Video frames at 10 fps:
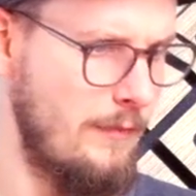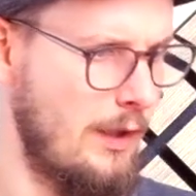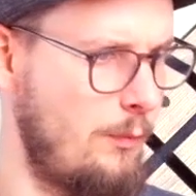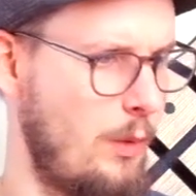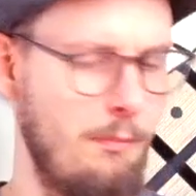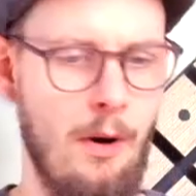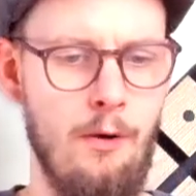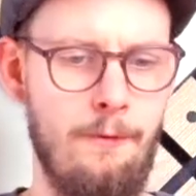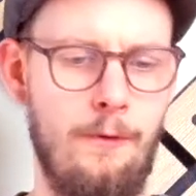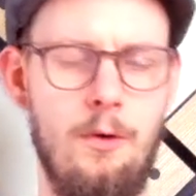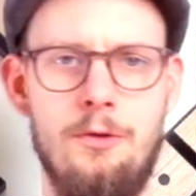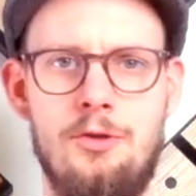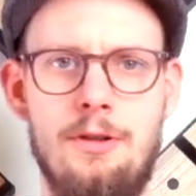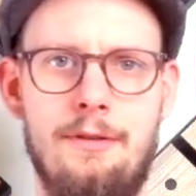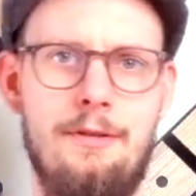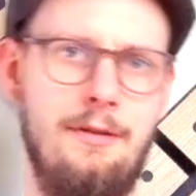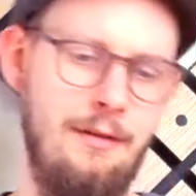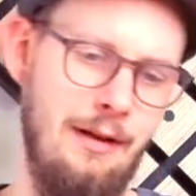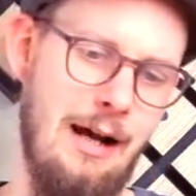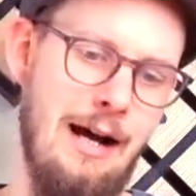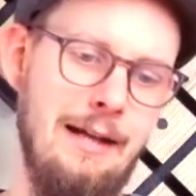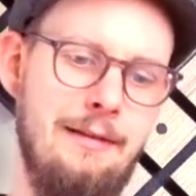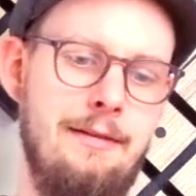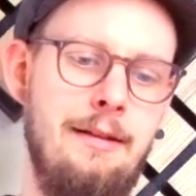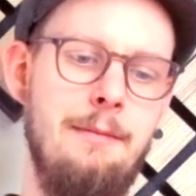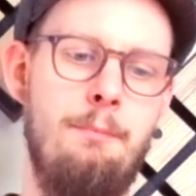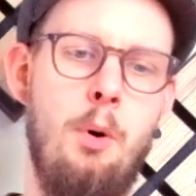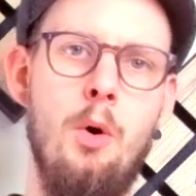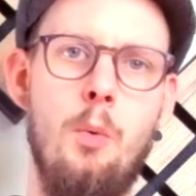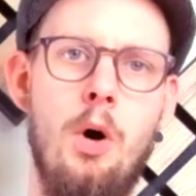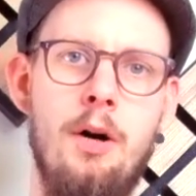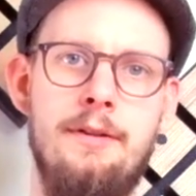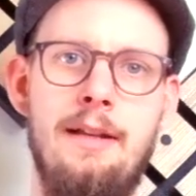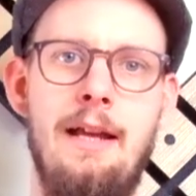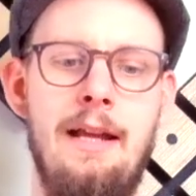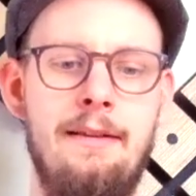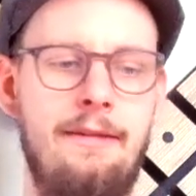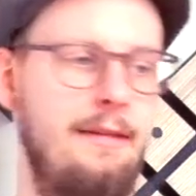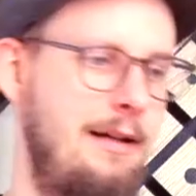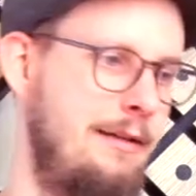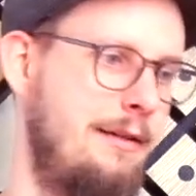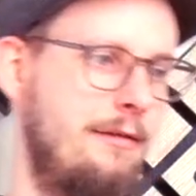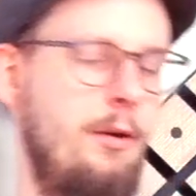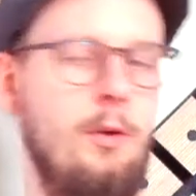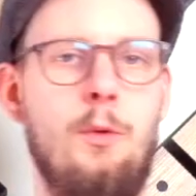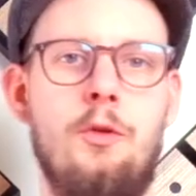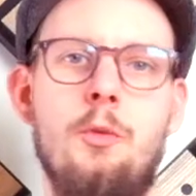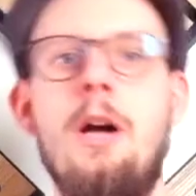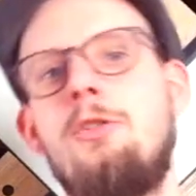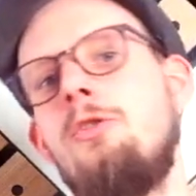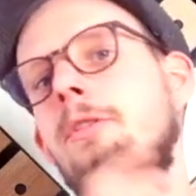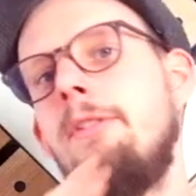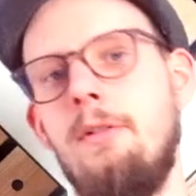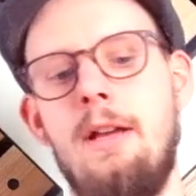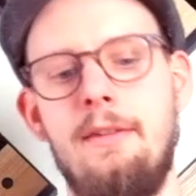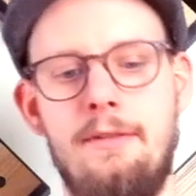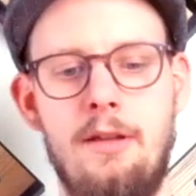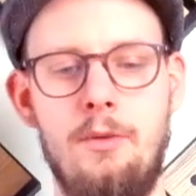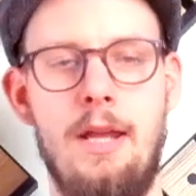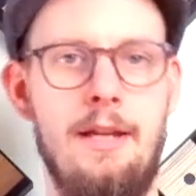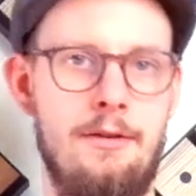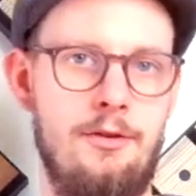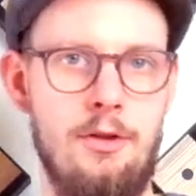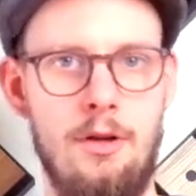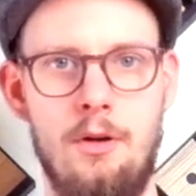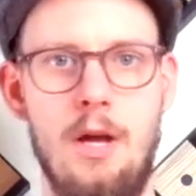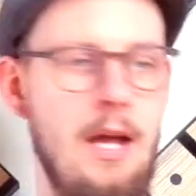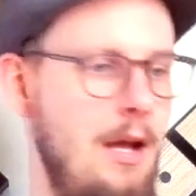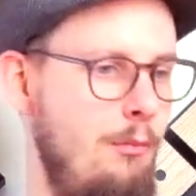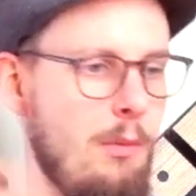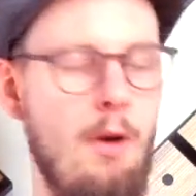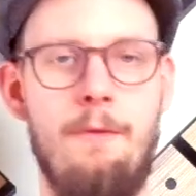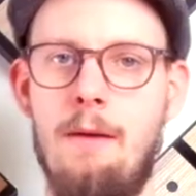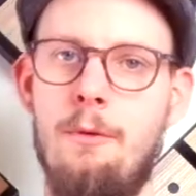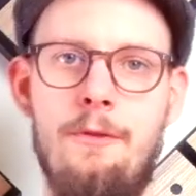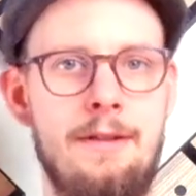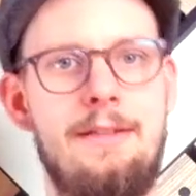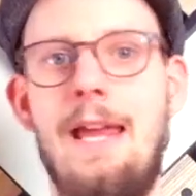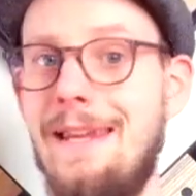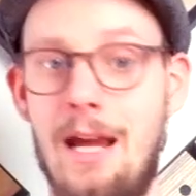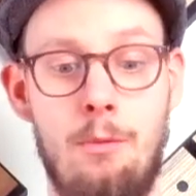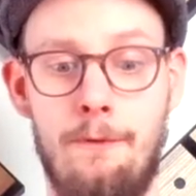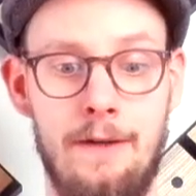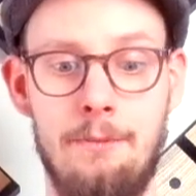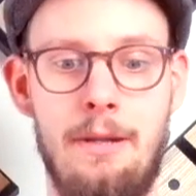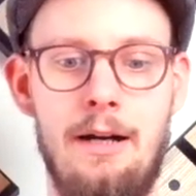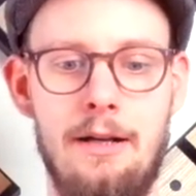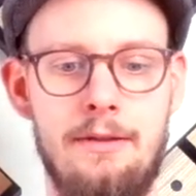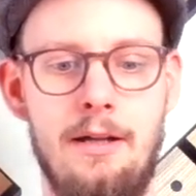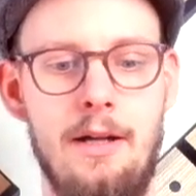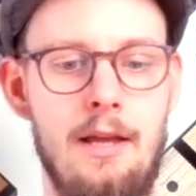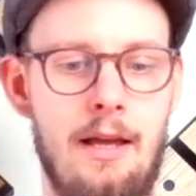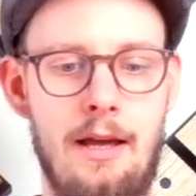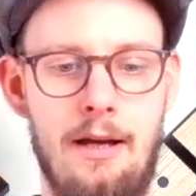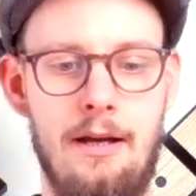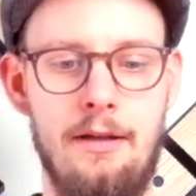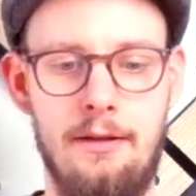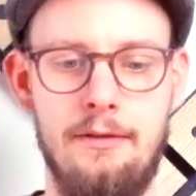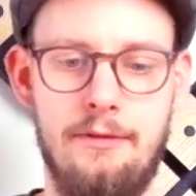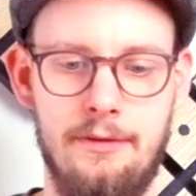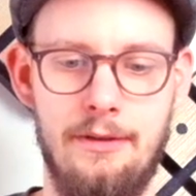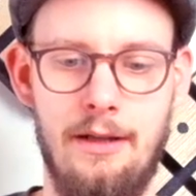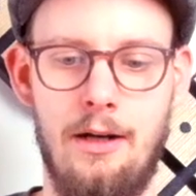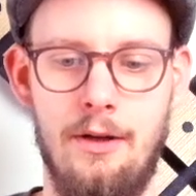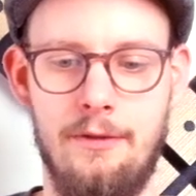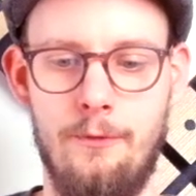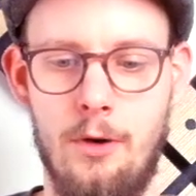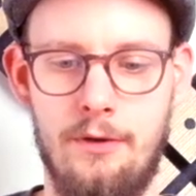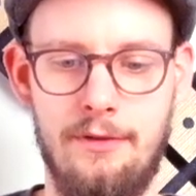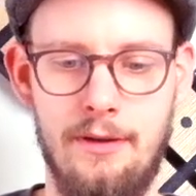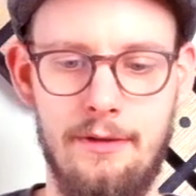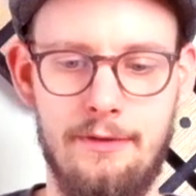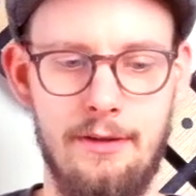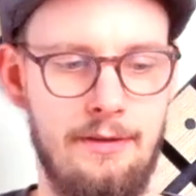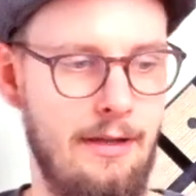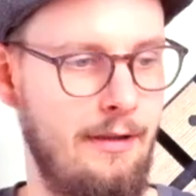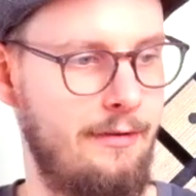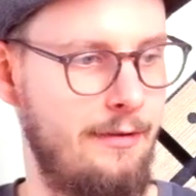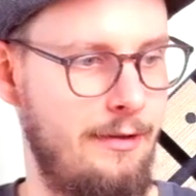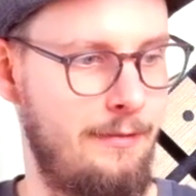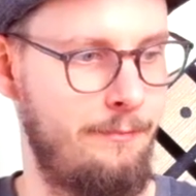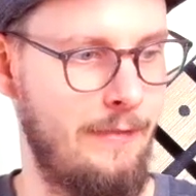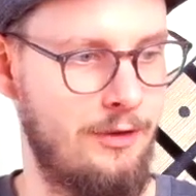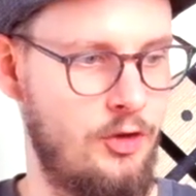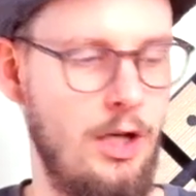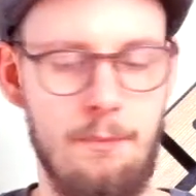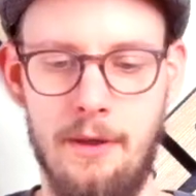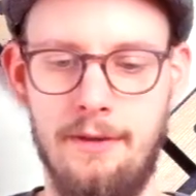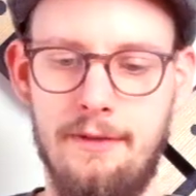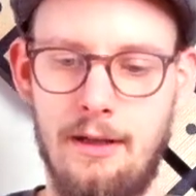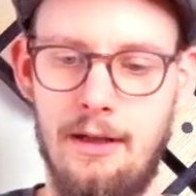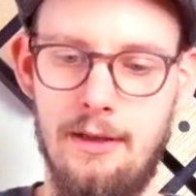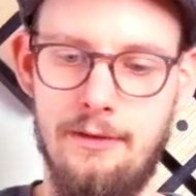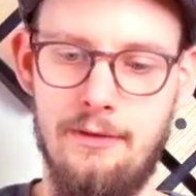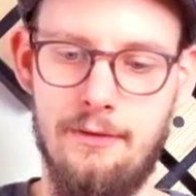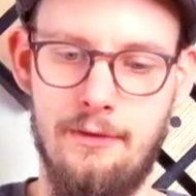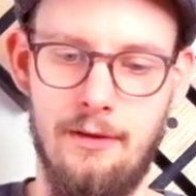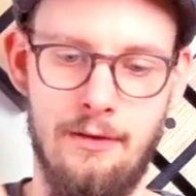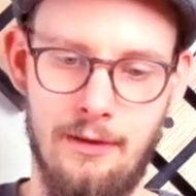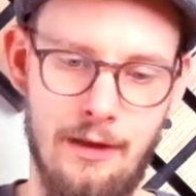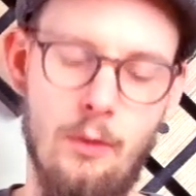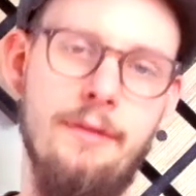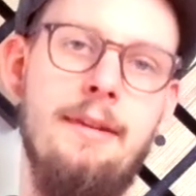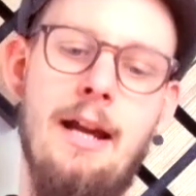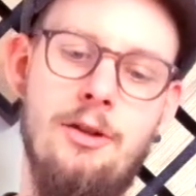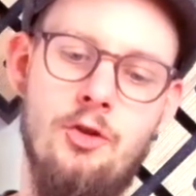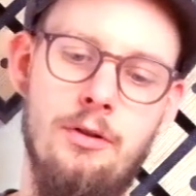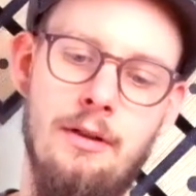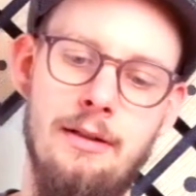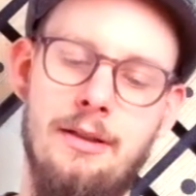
remove or just hide the pull rod inside this whole construction, so there's no need to remove everything, take everything apart. And how it works is that there's a tube inside in the lower section and the